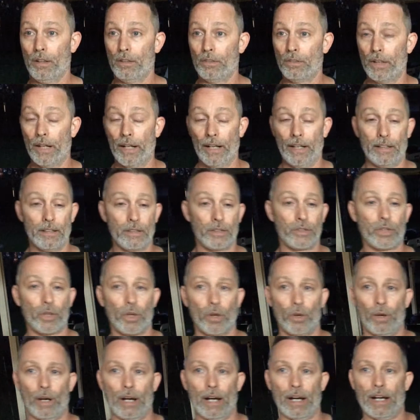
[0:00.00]
right?
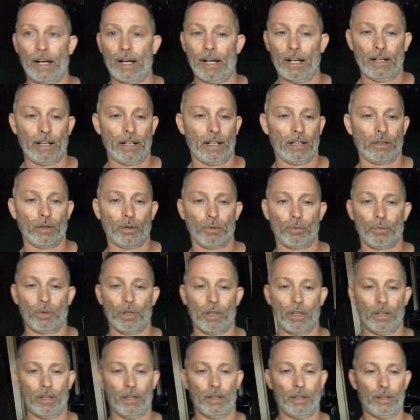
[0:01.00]
So I don't
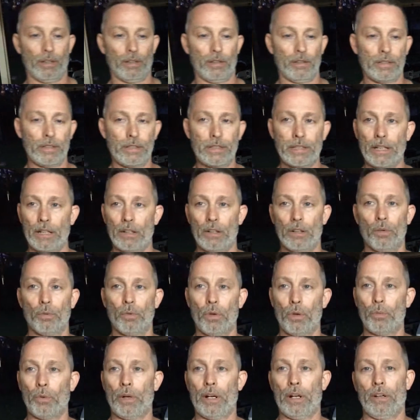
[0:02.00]
want to steer it
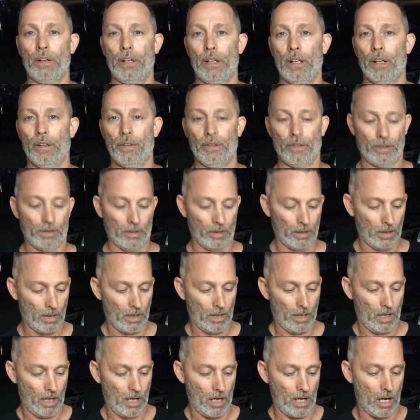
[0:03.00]
one way or the other.
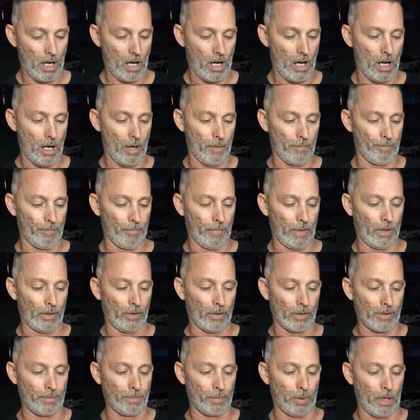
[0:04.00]
And
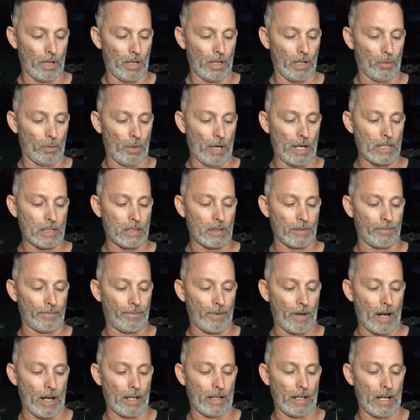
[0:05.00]
there's plenty of ways to
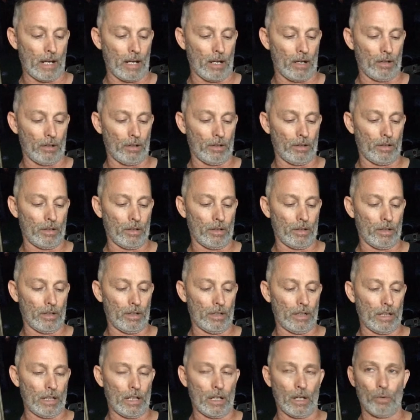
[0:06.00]
find out
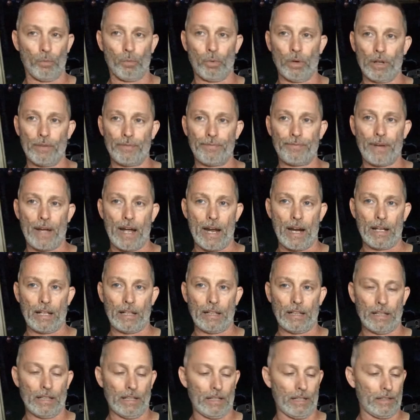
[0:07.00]
what a
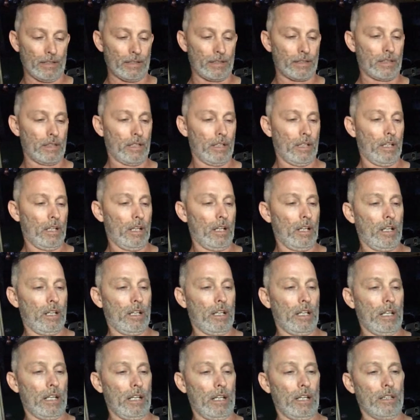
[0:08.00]
fatty is.
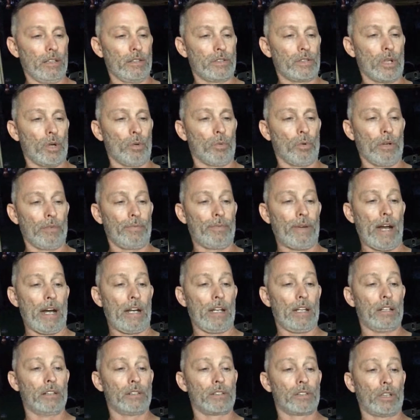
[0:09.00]
And so what a
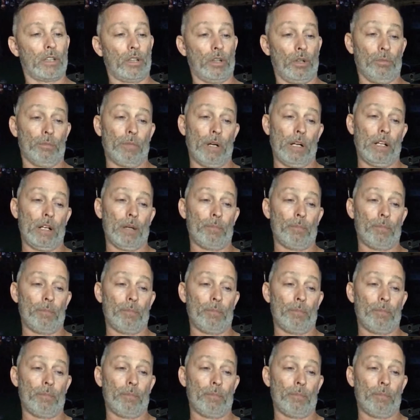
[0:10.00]
fatty is to you might